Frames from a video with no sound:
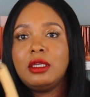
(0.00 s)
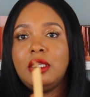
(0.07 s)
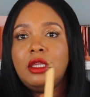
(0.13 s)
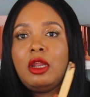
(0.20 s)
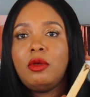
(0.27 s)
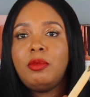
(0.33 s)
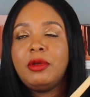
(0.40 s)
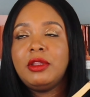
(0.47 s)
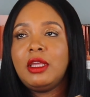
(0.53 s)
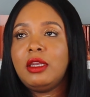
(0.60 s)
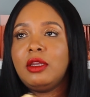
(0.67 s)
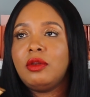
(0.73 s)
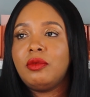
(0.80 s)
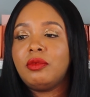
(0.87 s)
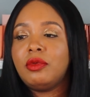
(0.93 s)
put that
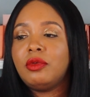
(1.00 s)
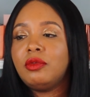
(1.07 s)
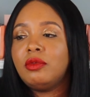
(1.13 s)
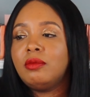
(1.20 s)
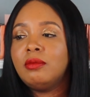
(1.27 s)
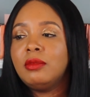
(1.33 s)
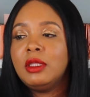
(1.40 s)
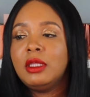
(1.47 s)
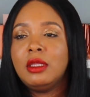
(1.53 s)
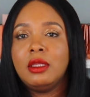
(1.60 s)
in a room.